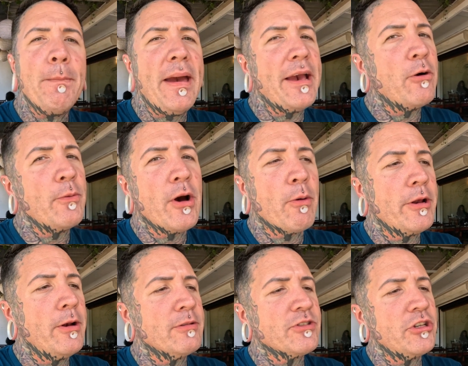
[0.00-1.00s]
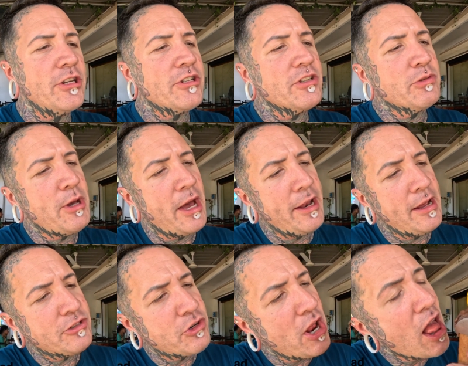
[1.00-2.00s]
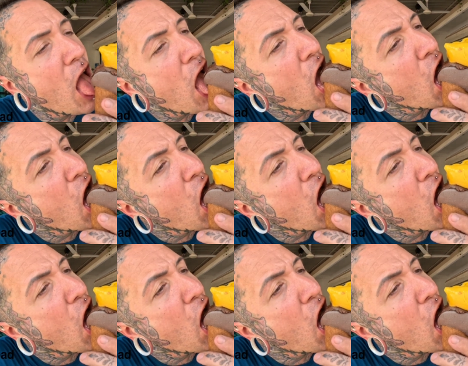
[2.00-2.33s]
Mango we already know is delicious. We had it yesterday.